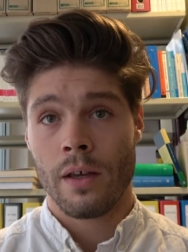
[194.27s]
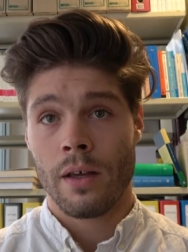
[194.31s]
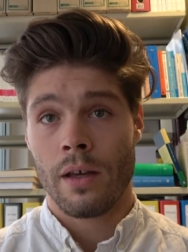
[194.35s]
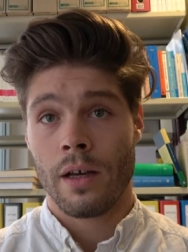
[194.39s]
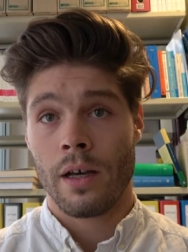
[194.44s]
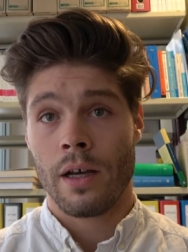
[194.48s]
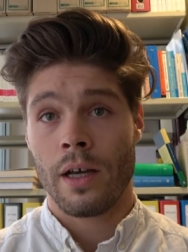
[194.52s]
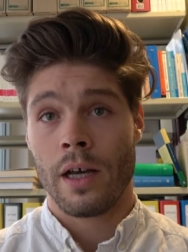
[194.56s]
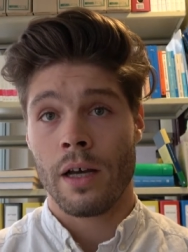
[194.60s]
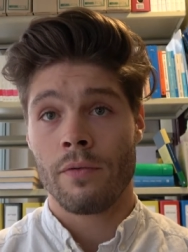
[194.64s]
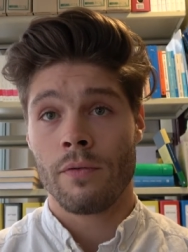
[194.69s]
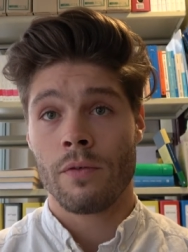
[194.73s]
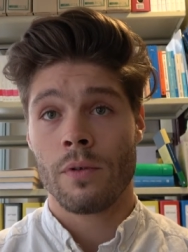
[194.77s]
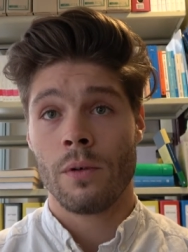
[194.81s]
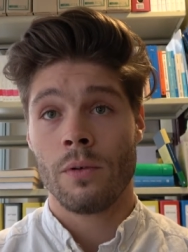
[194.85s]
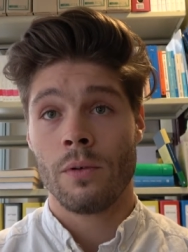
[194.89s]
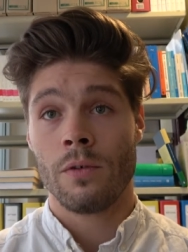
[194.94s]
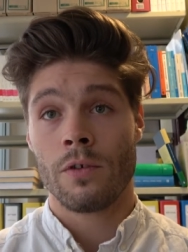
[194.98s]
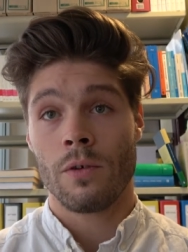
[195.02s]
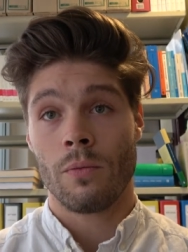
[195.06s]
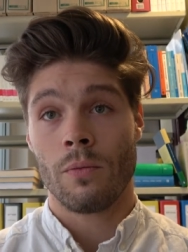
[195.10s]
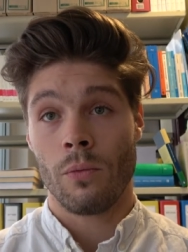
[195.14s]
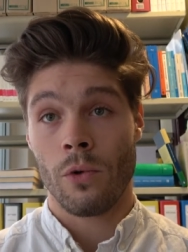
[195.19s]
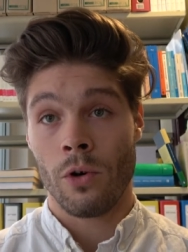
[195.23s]
I have to
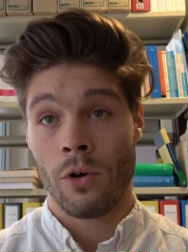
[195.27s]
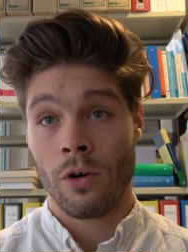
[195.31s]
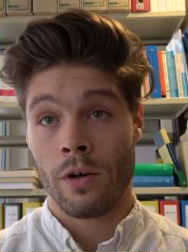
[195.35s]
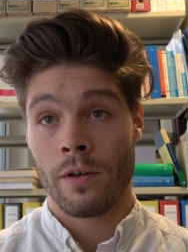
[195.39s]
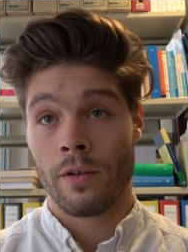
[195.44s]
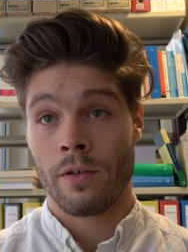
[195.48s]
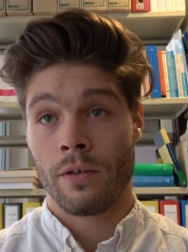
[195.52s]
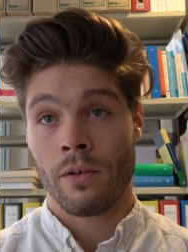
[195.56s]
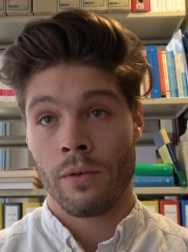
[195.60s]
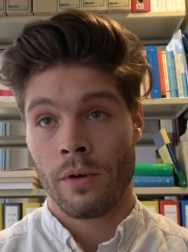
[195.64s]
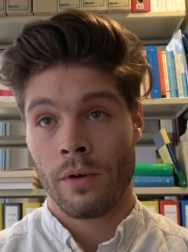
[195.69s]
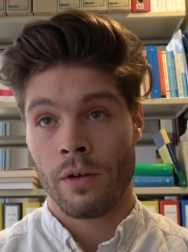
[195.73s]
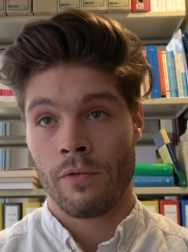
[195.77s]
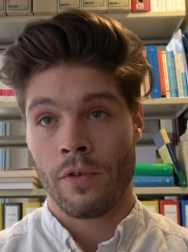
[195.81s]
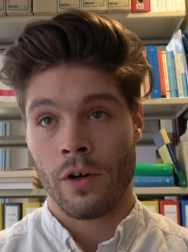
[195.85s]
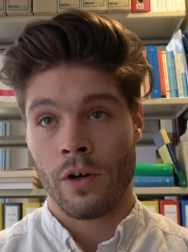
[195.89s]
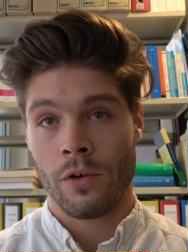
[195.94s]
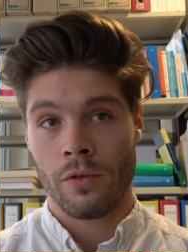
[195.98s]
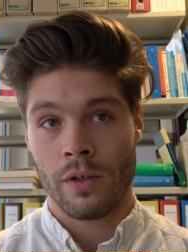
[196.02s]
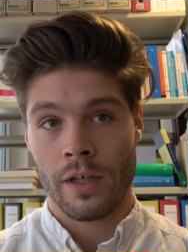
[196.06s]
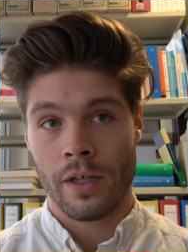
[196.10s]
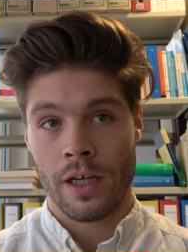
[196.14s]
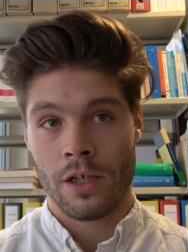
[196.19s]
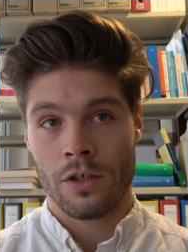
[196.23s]
lose some words over the
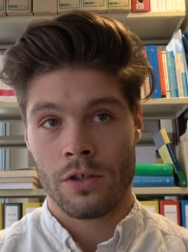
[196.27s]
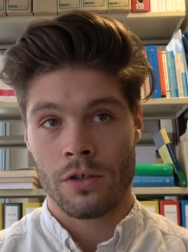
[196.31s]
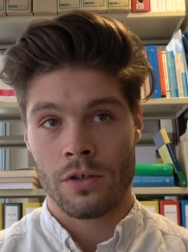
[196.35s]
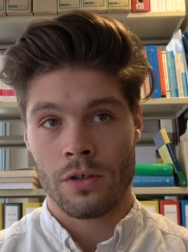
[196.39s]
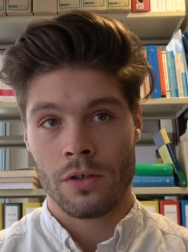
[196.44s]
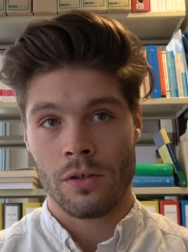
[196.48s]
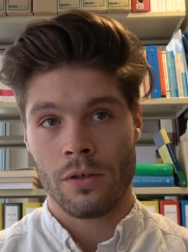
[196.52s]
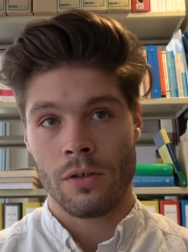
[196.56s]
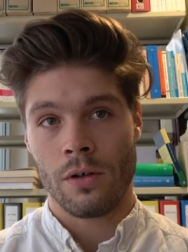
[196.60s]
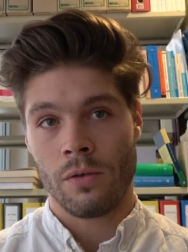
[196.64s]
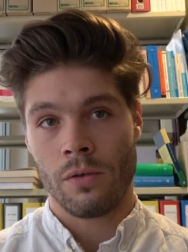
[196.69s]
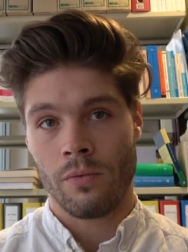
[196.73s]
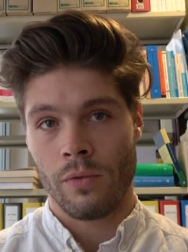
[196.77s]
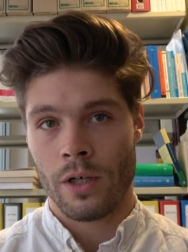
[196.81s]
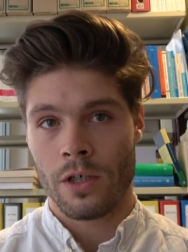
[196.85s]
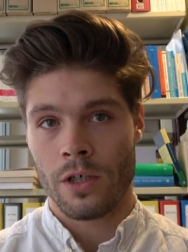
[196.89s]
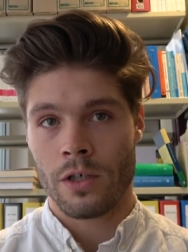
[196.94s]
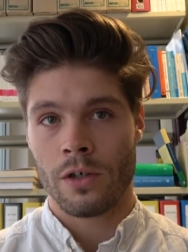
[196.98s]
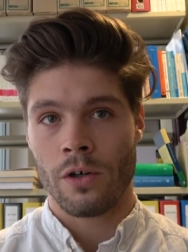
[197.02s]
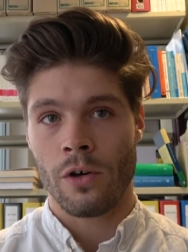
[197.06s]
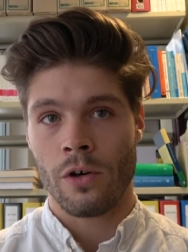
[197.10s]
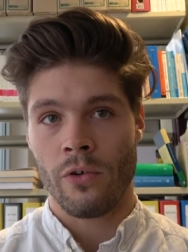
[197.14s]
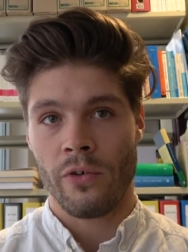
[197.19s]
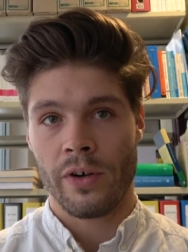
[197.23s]
foundation on which
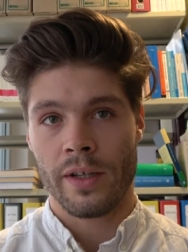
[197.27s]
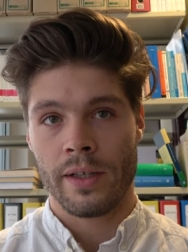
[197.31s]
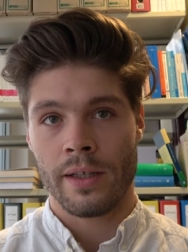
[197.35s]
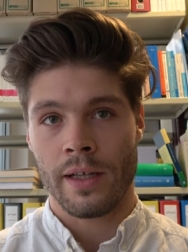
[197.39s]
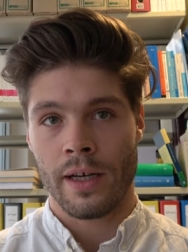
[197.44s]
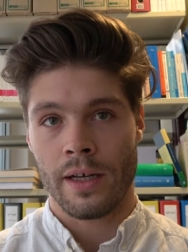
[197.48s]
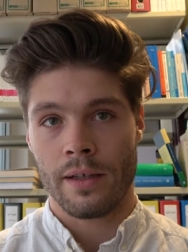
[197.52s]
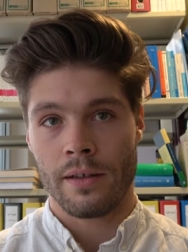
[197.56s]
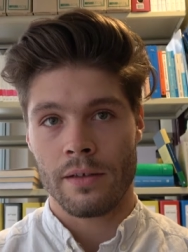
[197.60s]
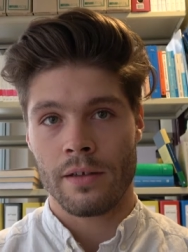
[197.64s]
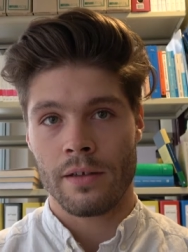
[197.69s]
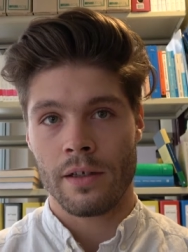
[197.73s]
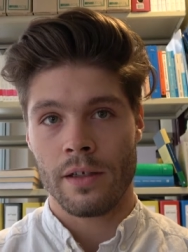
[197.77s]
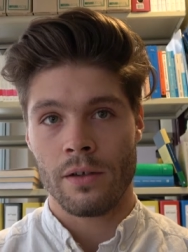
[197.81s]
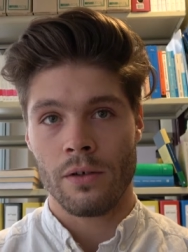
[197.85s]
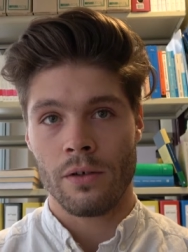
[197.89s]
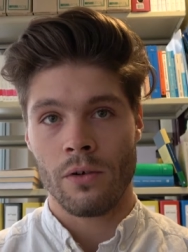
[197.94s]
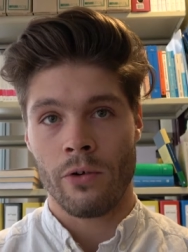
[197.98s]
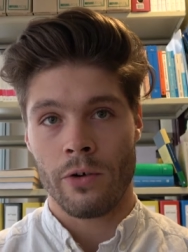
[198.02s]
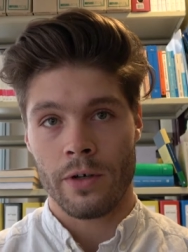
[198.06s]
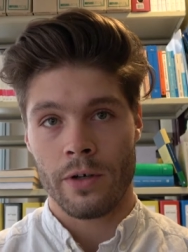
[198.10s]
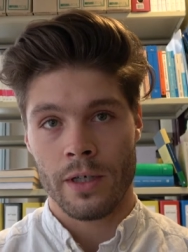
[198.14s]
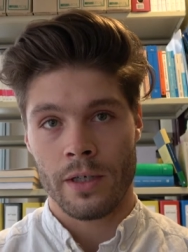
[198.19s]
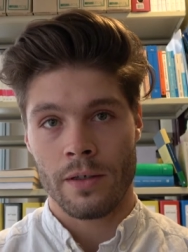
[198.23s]
the COVID-19
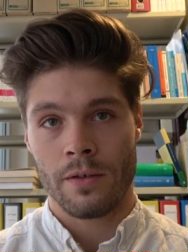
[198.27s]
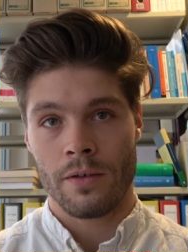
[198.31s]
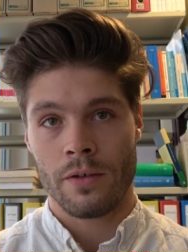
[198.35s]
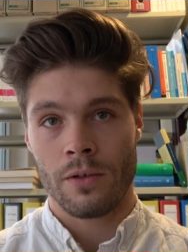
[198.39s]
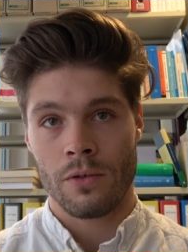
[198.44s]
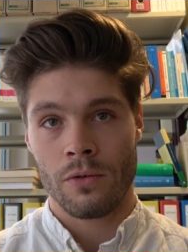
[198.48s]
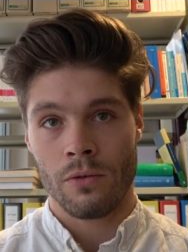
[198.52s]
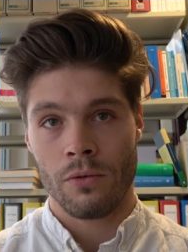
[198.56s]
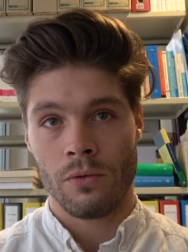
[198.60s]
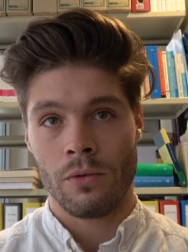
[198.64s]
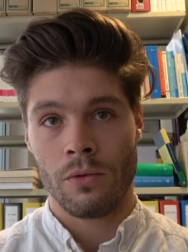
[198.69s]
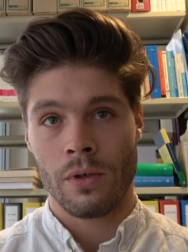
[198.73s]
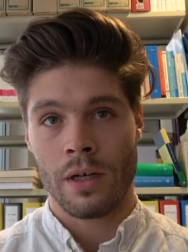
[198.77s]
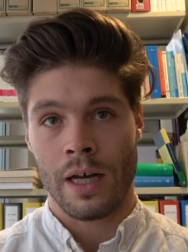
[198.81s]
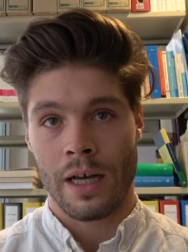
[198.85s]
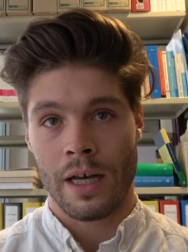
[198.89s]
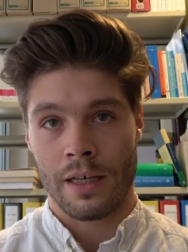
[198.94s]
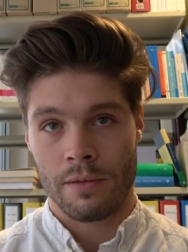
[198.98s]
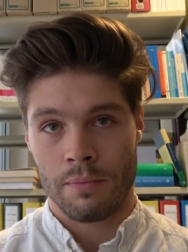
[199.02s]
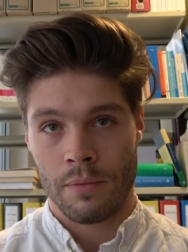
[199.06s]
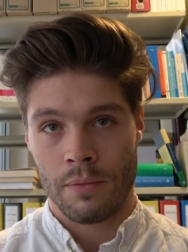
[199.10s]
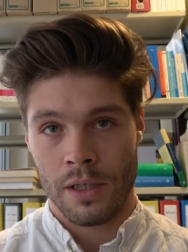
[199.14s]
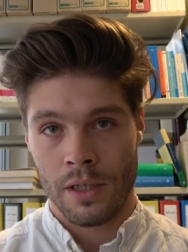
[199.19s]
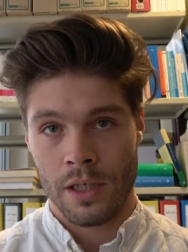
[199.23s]
Ordinance 2
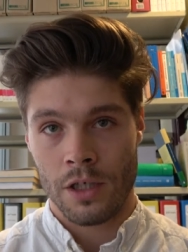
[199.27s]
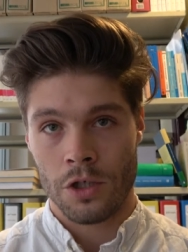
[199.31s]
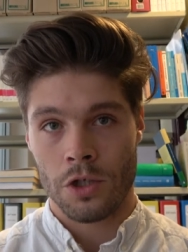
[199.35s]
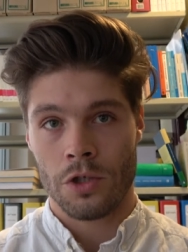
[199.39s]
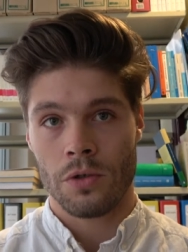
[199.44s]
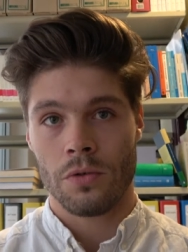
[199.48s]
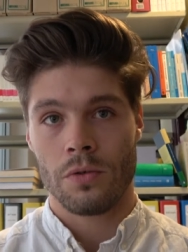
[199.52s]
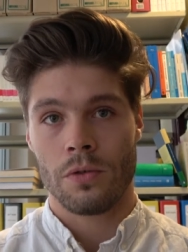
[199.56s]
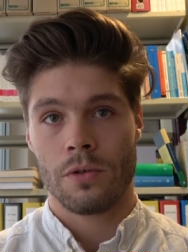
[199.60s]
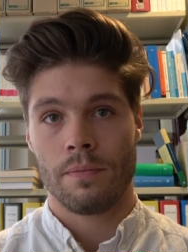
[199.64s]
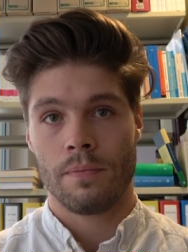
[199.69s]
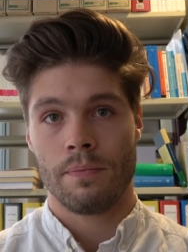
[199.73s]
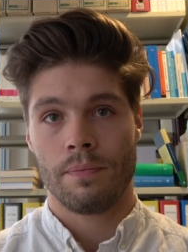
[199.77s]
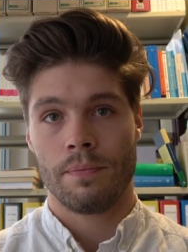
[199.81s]
has been issued.